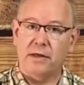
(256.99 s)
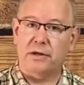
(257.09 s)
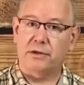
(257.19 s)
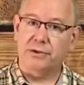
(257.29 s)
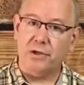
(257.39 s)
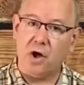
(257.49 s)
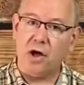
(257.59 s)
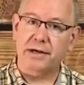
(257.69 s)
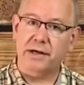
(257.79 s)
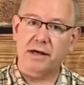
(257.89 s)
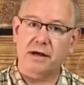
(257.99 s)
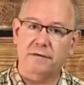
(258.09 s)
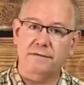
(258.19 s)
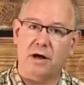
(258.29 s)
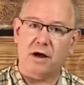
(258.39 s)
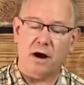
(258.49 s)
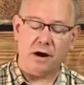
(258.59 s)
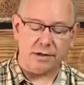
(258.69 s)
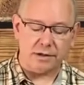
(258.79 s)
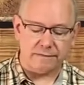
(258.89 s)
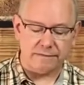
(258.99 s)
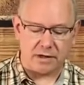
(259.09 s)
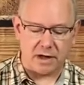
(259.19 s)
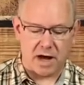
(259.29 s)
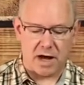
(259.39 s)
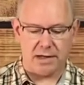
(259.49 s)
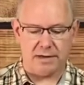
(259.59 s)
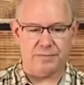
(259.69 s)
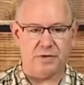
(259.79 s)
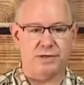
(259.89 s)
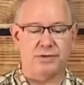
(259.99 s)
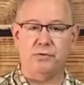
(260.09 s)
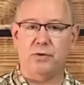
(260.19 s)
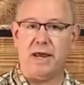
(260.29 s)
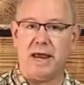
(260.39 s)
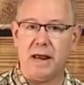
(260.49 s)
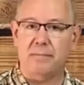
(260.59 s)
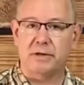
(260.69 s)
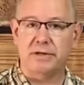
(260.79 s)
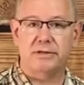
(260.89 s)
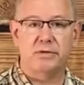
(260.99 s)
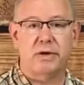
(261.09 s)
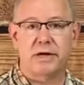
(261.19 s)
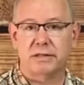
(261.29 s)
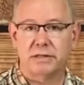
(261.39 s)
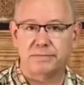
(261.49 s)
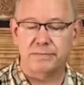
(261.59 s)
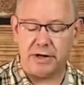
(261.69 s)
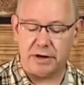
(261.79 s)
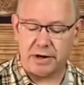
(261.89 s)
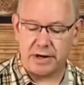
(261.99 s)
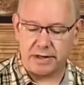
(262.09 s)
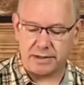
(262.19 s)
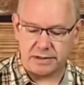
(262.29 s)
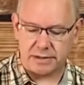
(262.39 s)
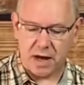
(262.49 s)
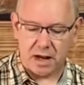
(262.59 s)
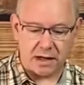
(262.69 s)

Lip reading: the longing of the heart of God is to enable us to experience